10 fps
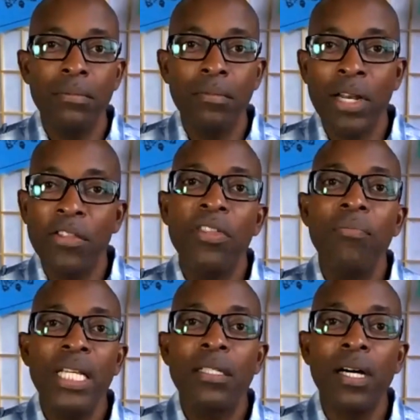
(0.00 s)
rather
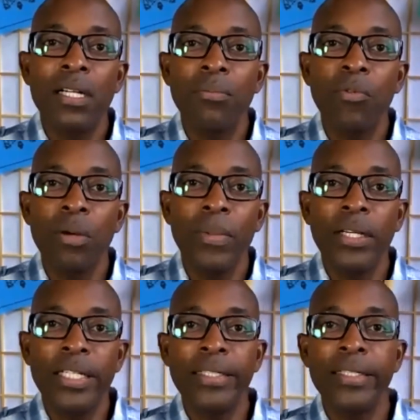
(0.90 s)
than me talk more
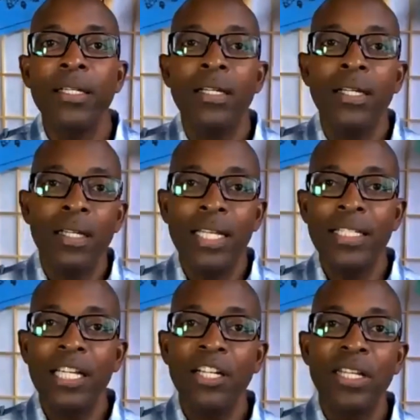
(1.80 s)
about it,
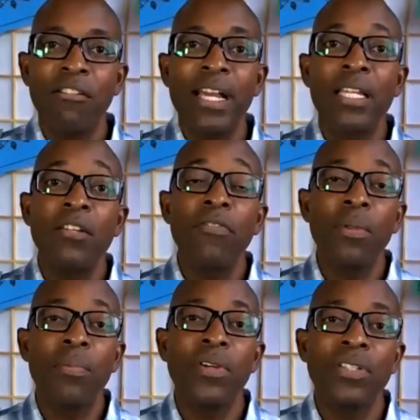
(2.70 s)
let's hear directly from
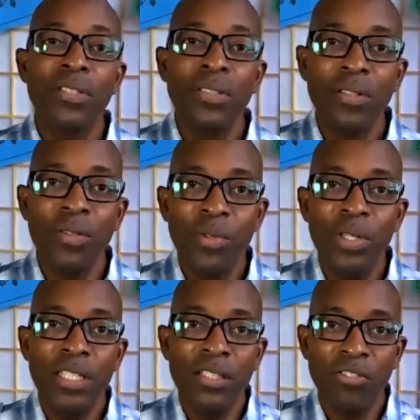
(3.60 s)
the person who
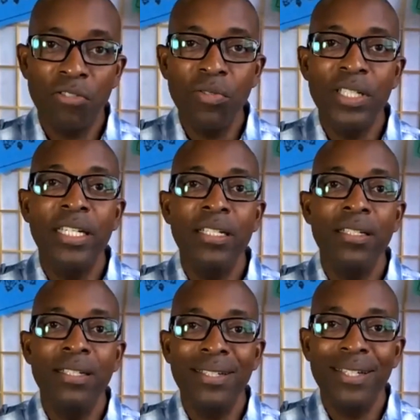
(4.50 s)
is
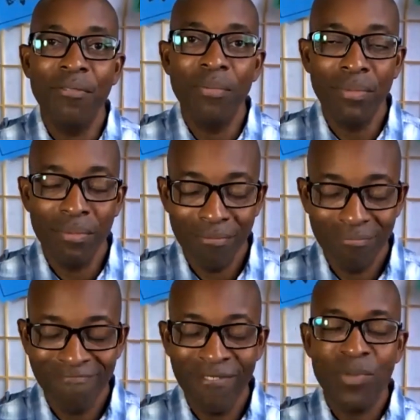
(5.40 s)
truly
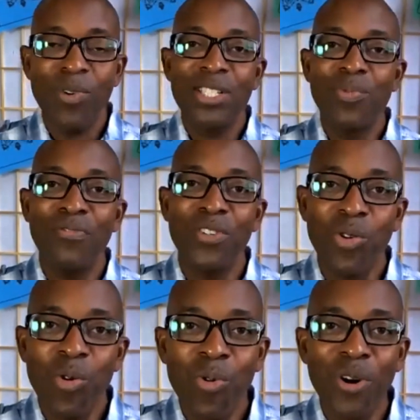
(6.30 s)
responsible for
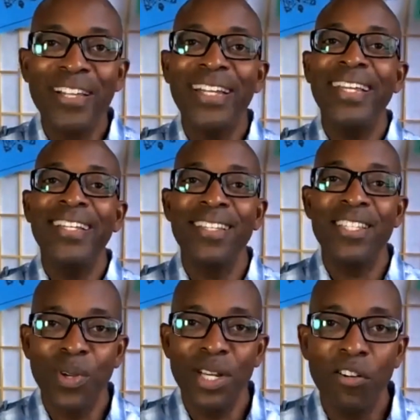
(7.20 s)
coordinating
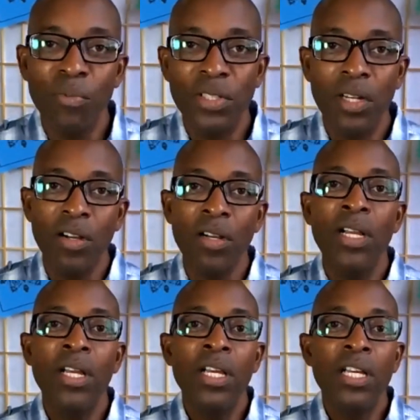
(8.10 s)
spirit groups in our
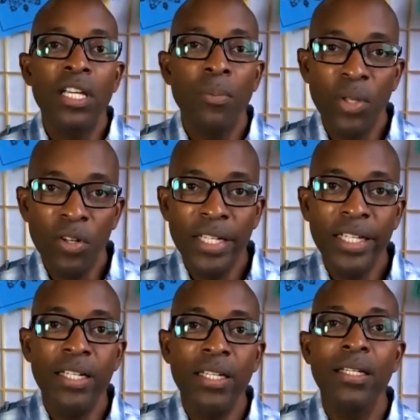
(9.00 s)

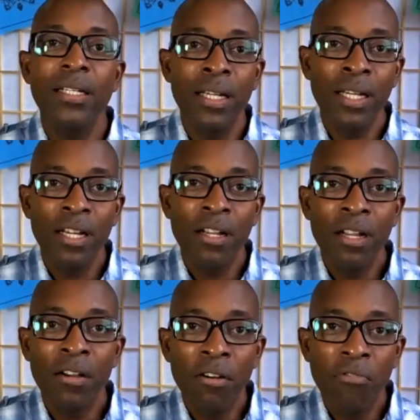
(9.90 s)
community,
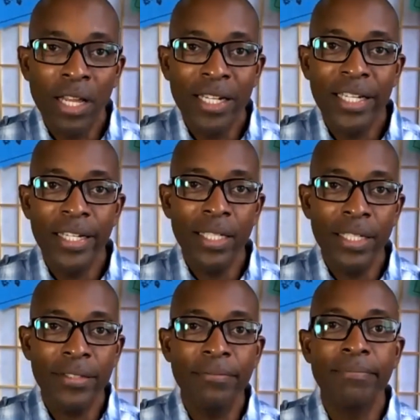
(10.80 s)
Rhonda Heatley.